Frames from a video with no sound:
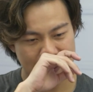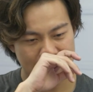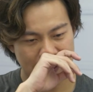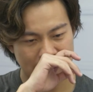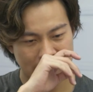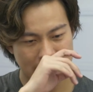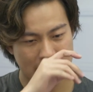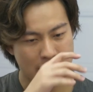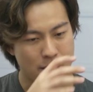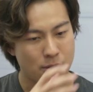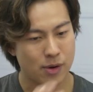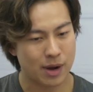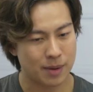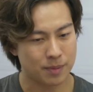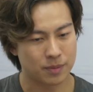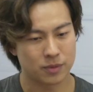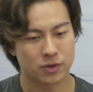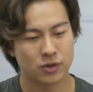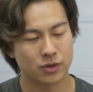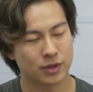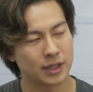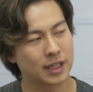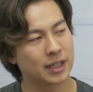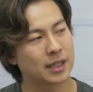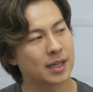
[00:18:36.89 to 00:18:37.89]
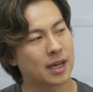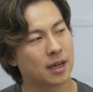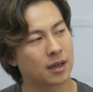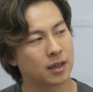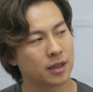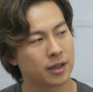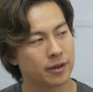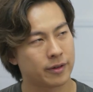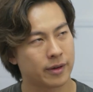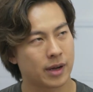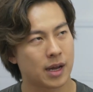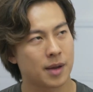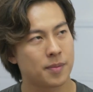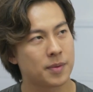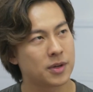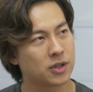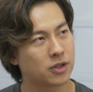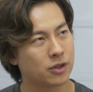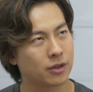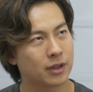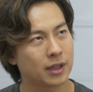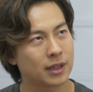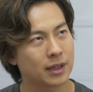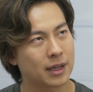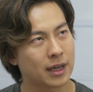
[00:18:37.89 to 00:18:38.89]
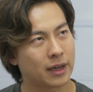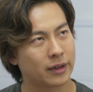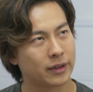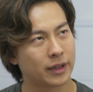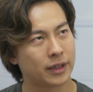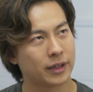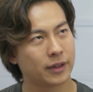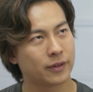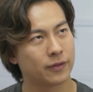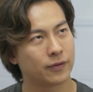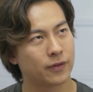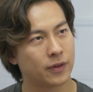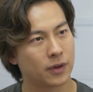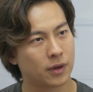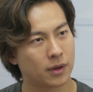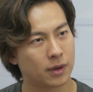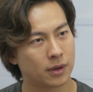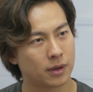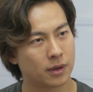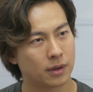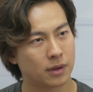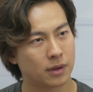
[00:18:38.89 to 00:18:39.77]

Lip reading: now I'm shooting Tanglin, right? I've been shooting Tanglin for